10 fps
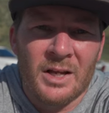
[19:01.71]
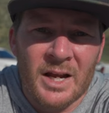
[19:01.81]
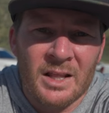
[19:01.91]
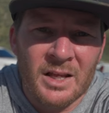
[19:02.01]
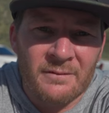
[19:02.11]

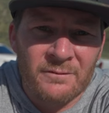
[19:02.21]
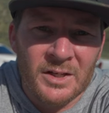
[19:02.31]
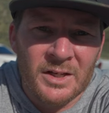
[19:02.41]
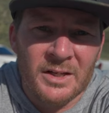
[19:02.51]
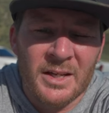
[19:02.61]
had a lot of
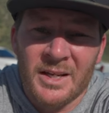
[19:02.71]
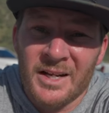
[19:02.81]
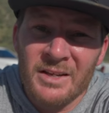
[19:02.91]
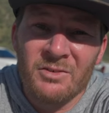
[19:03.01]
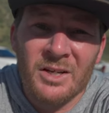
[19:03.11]
fun, and
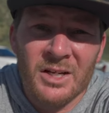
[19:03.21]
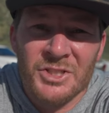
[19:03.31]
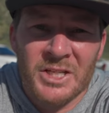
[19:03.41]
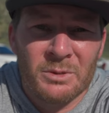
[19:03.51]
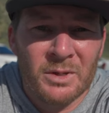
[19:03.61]
I even caught a
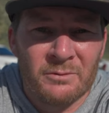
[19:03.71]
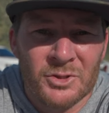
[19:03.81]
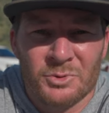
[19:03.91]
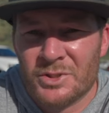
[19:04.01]
chatterbait fish,